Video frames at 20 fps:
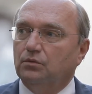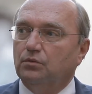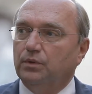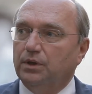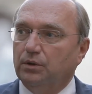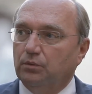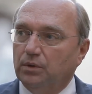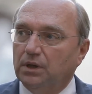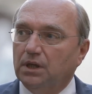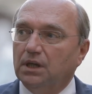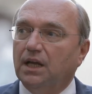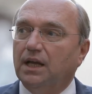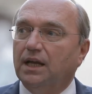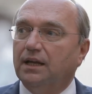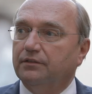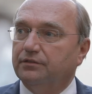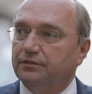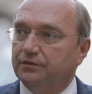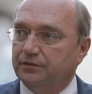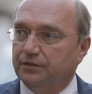we will
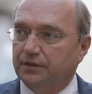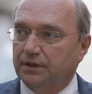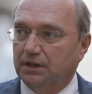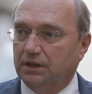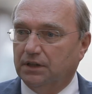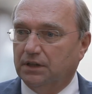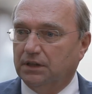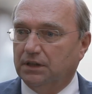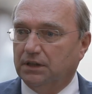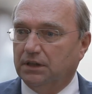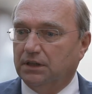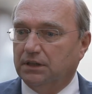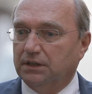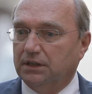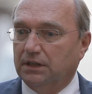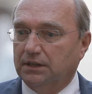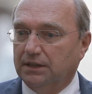have uh,